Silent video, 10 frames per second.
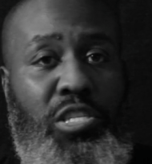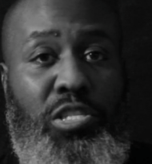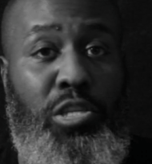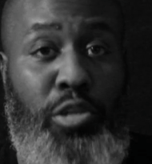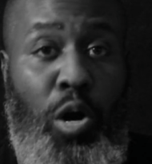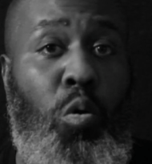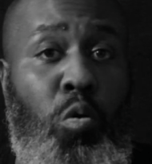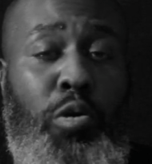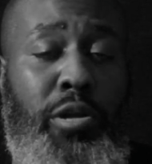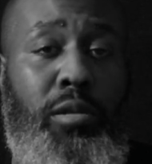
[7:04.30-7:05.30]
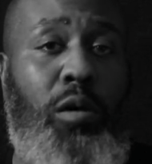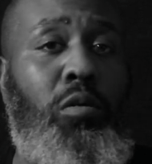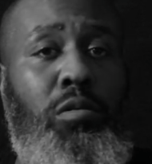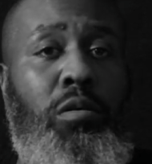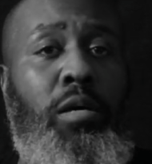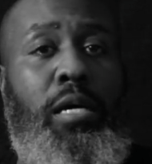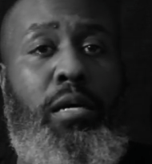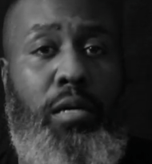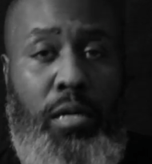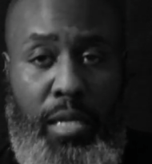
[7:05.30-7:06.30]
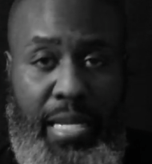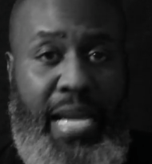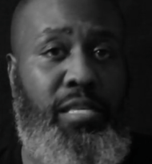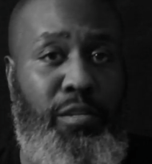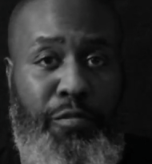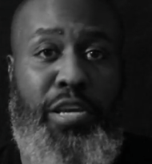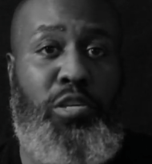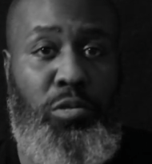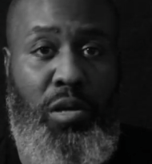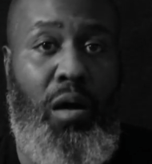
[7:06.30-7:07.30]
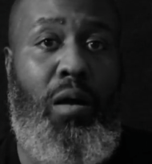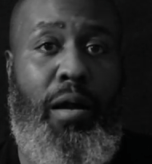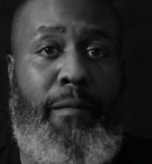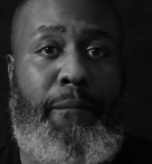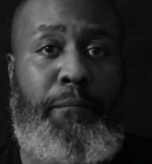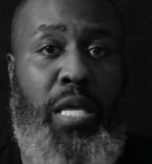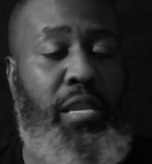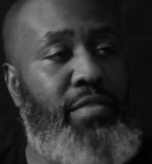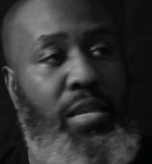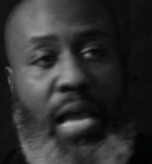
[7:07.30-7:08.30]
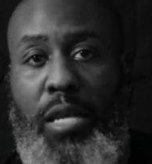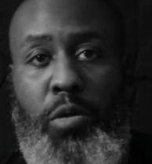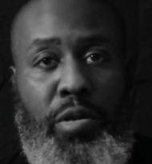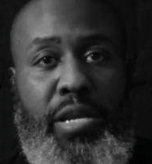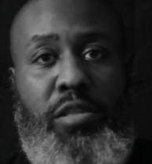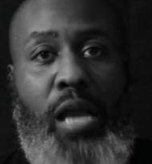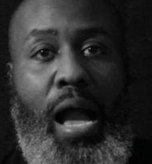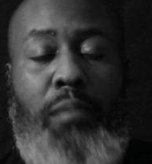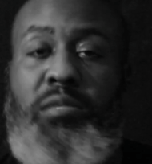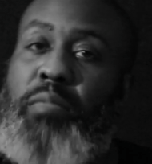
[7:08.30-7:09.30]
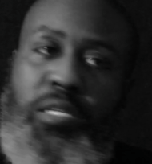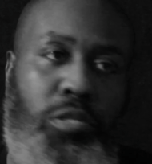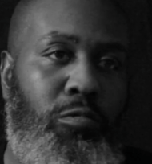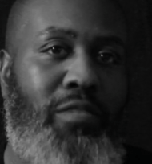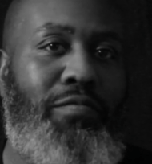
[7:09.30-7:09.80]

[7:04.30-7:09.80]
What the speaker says: is to know who your local elected officials are. And if they're not doing their jobs, make sure we're